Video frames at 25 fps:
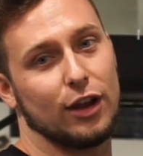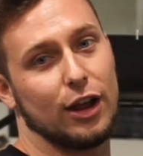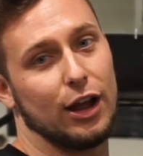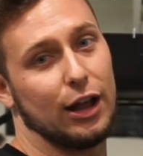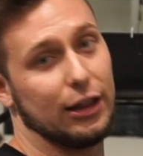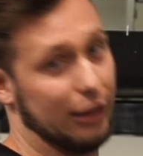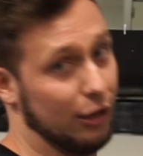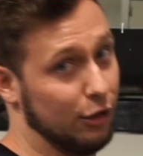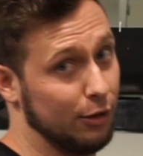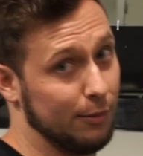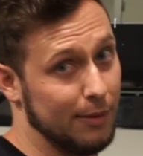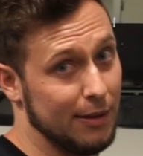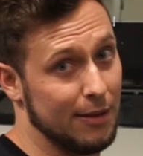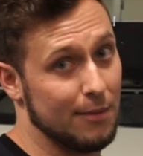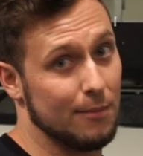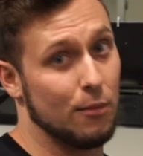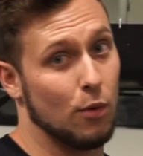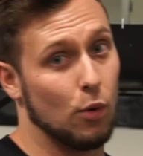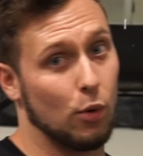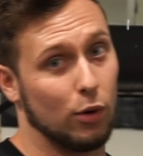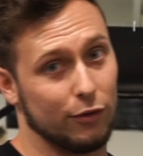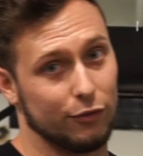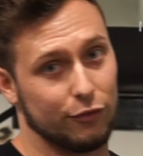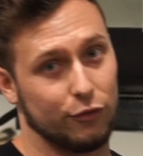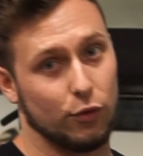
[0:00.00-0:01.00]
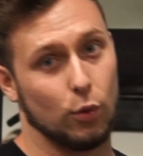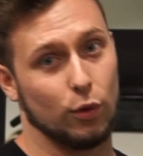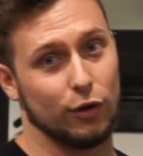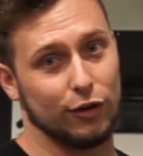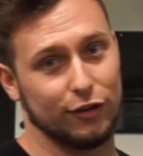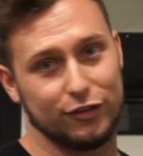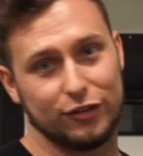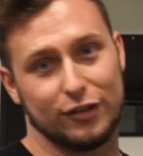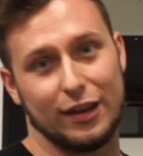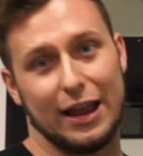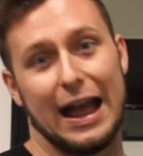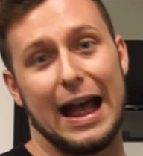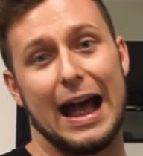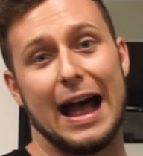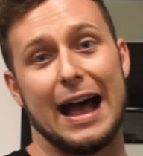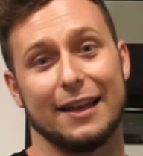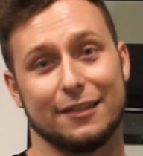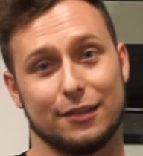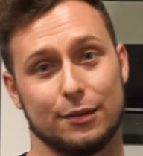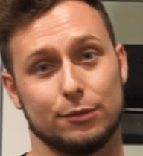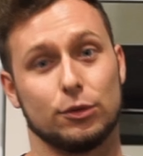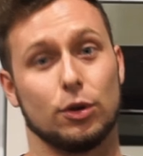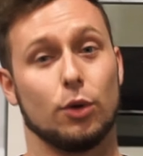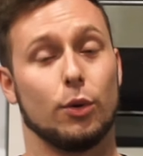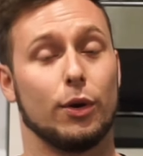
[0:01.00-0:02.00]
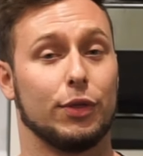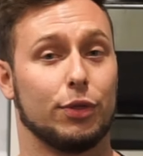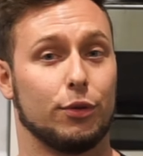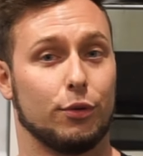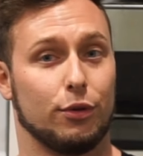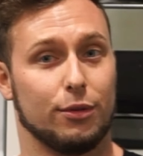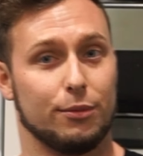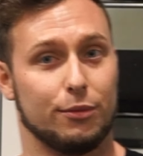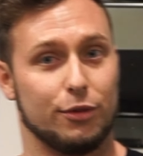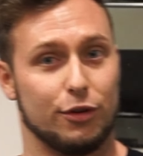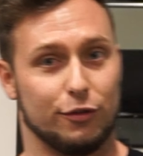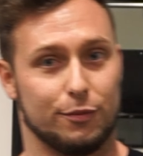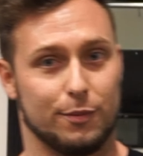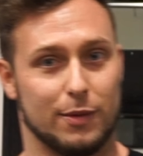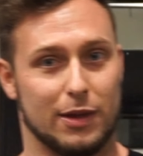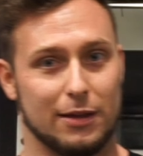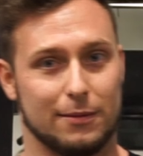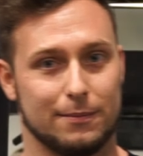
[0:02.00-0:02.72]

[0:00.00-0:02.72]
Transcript: a little bit more force as I'm going through the movement.